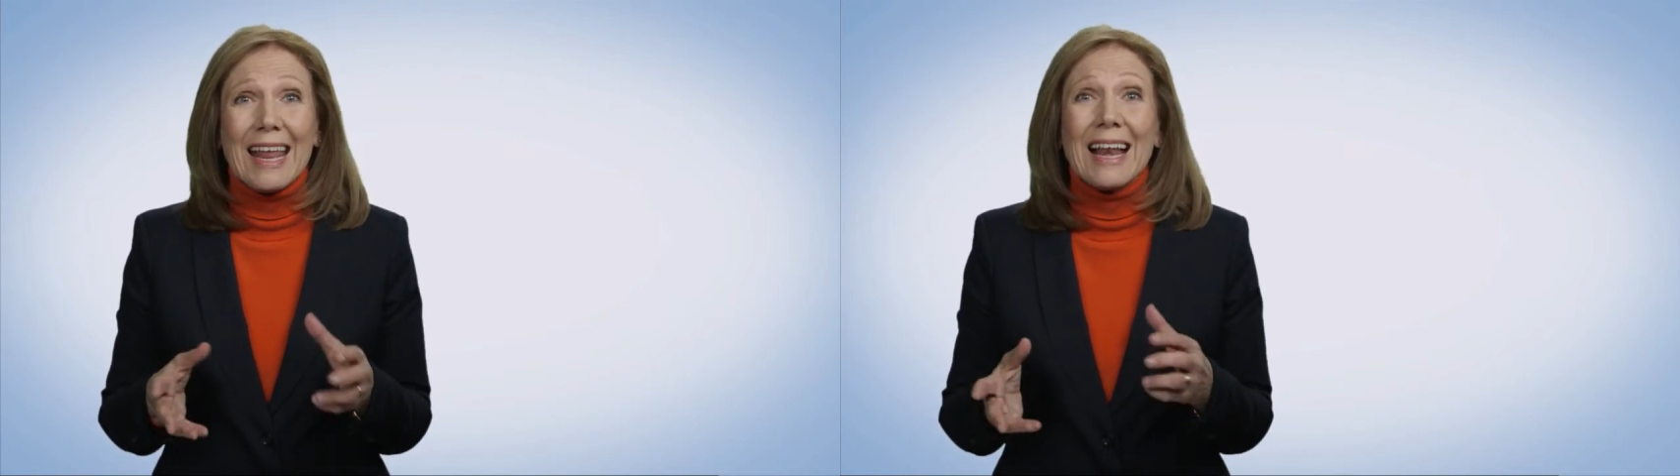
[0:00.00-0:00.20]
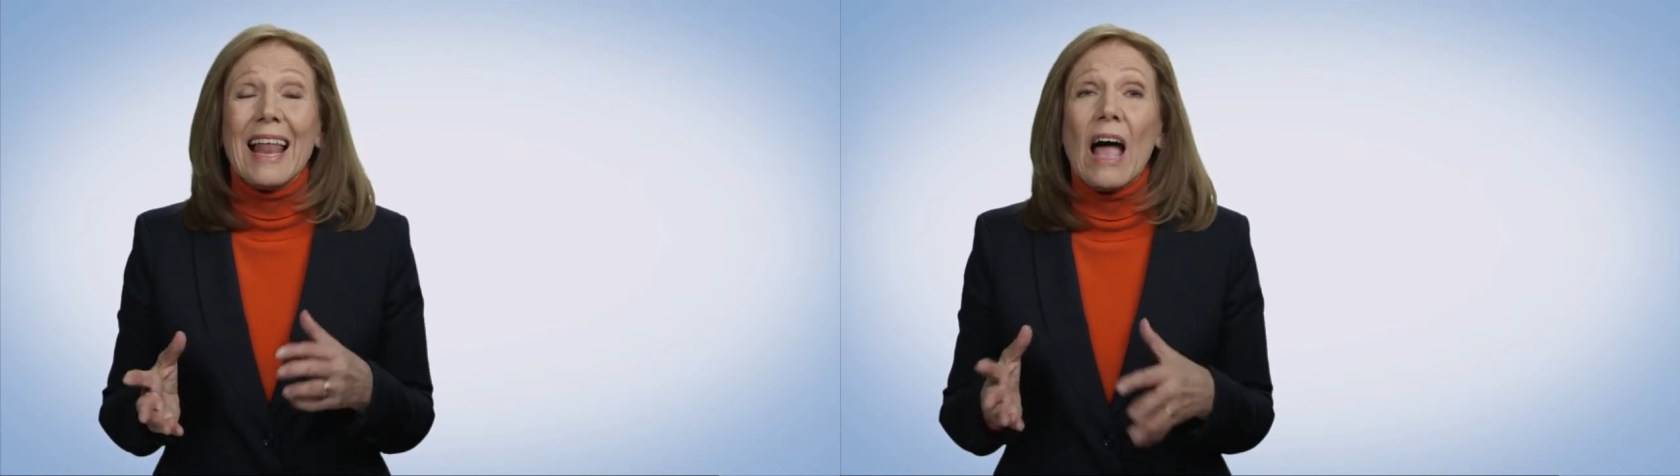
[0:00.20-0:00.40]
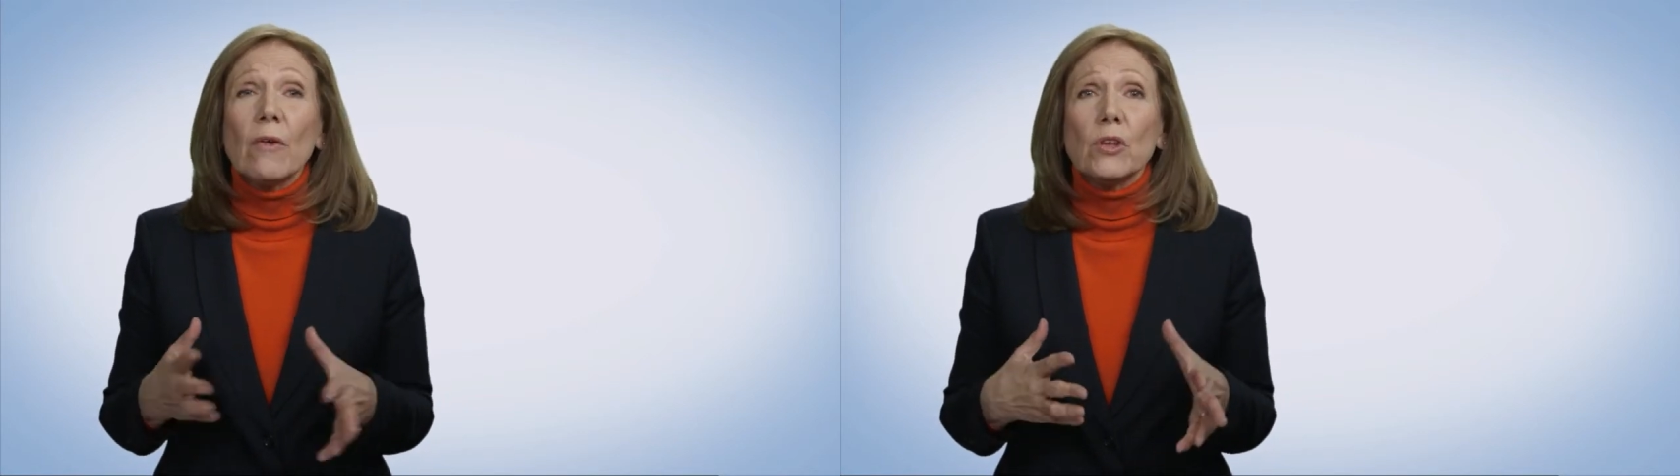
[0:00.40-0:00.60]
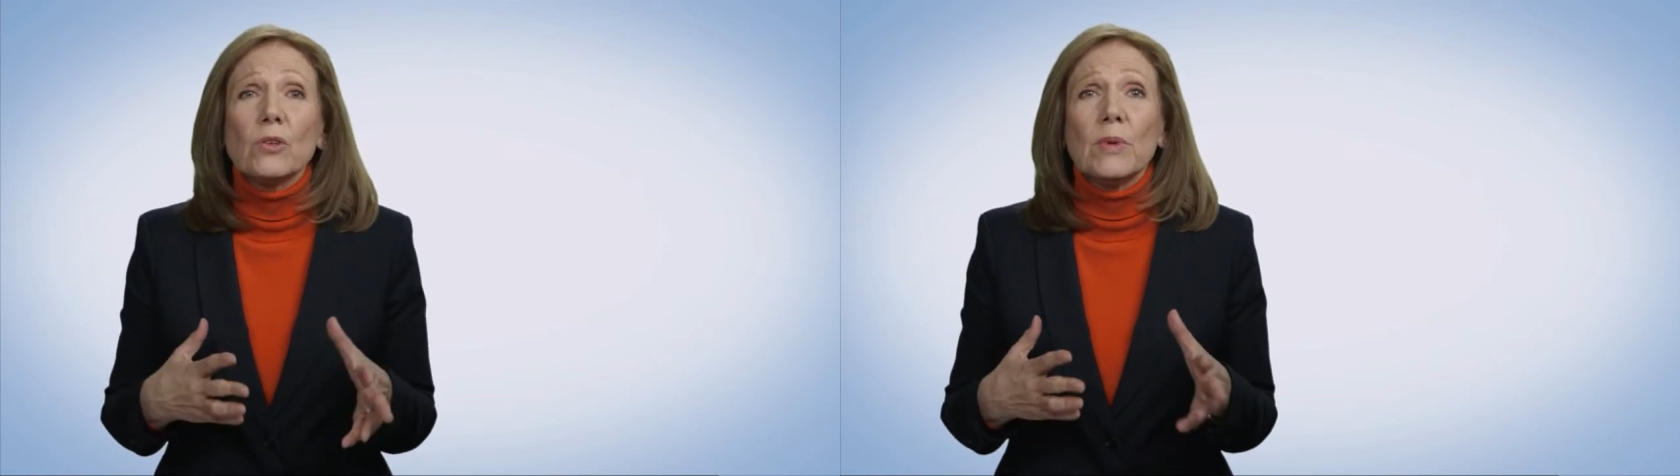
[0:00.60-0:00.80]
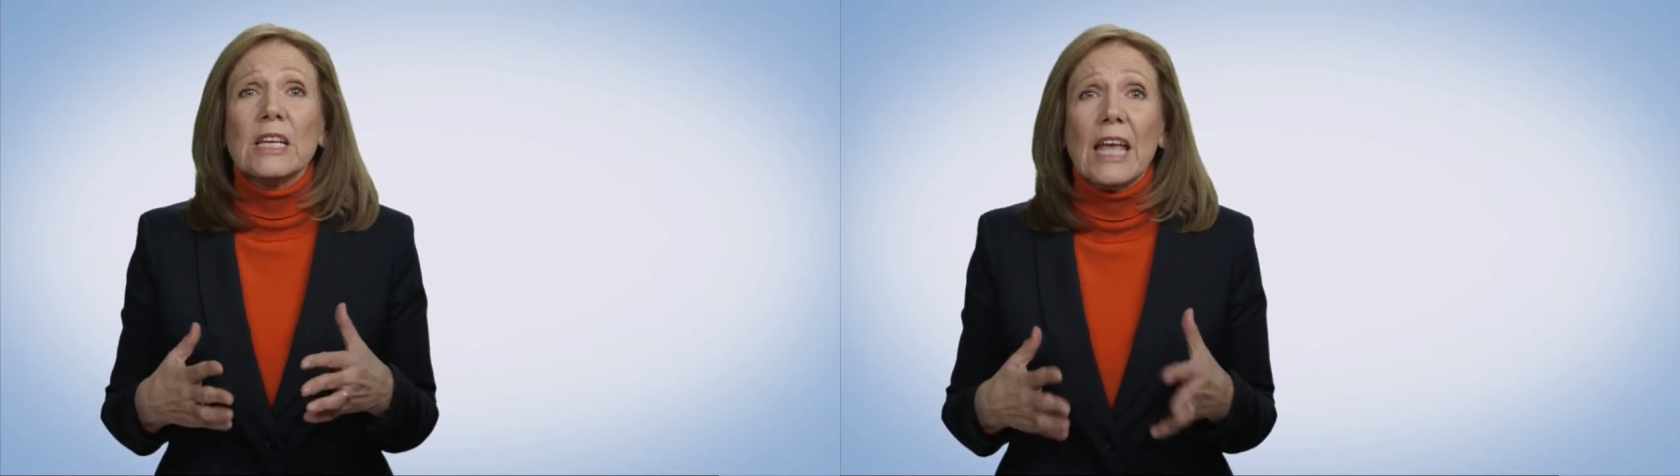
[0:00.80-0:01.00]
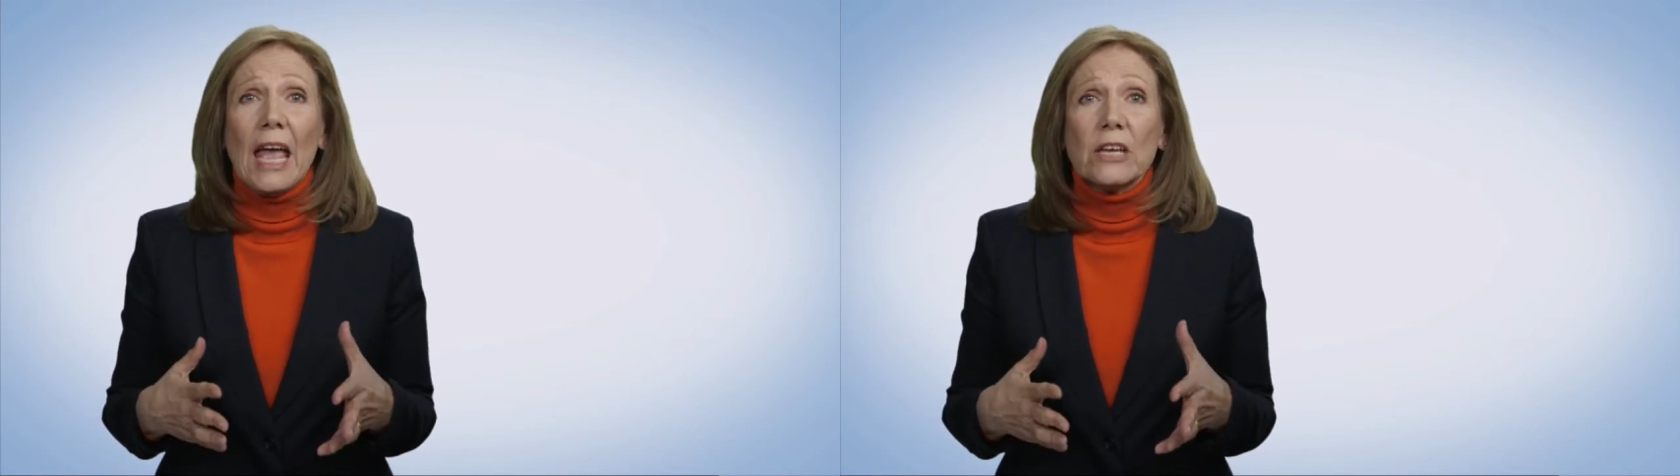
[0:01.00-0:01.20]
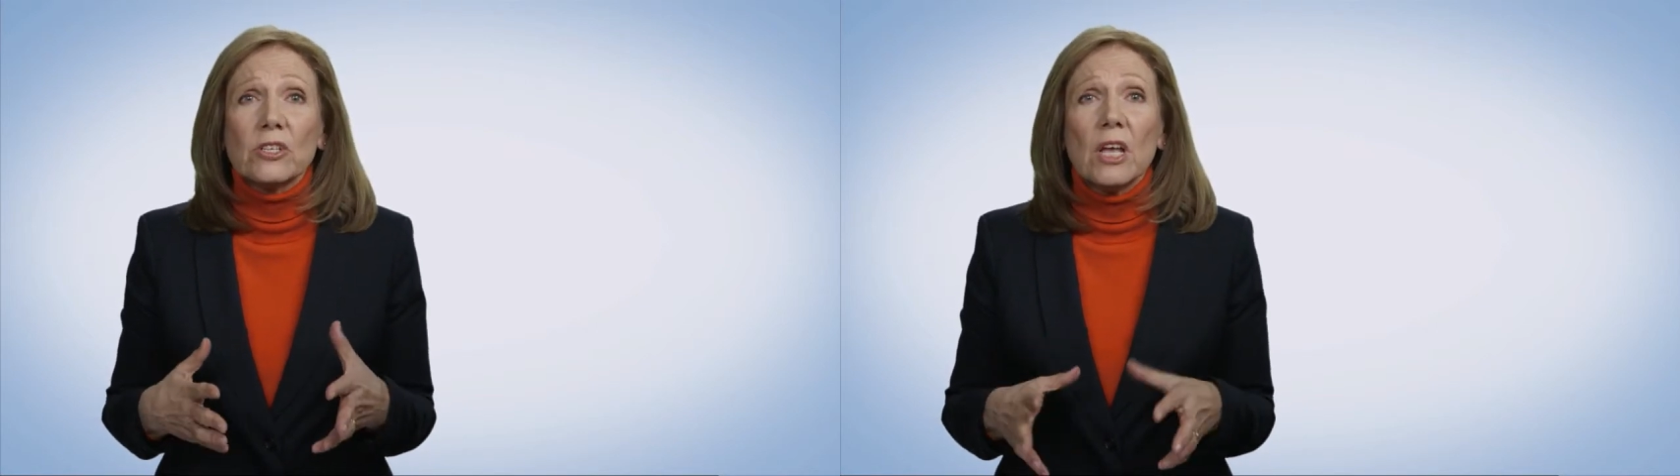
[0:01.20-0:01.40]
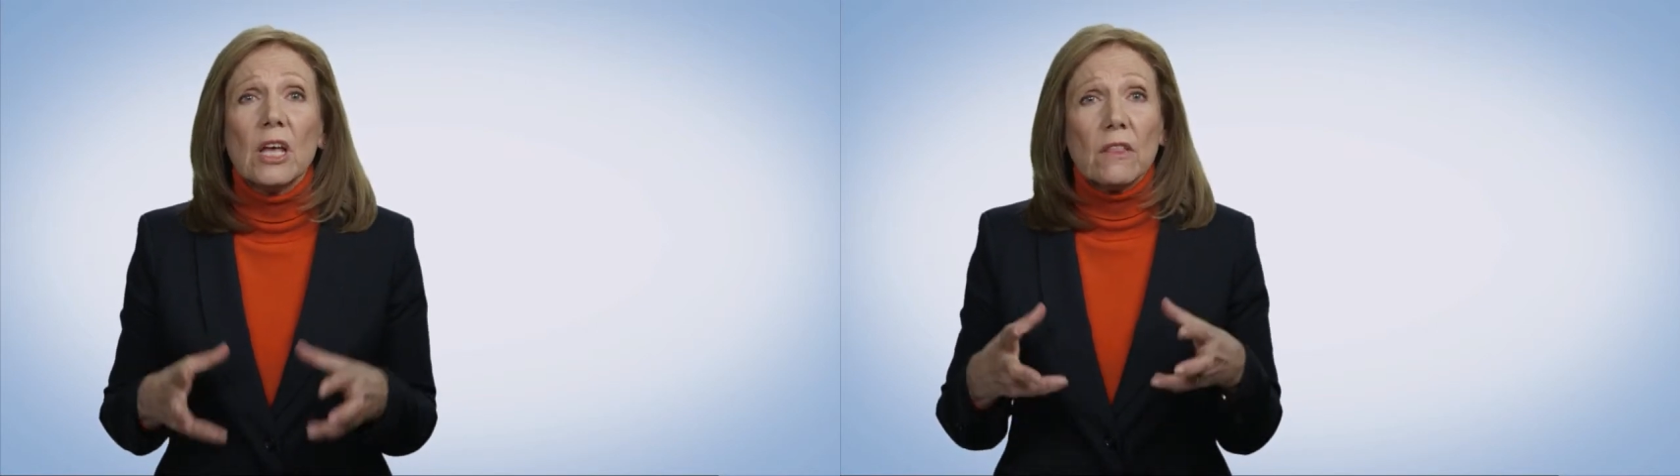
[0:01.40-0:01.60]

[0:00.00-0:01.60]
and allow you to be engaged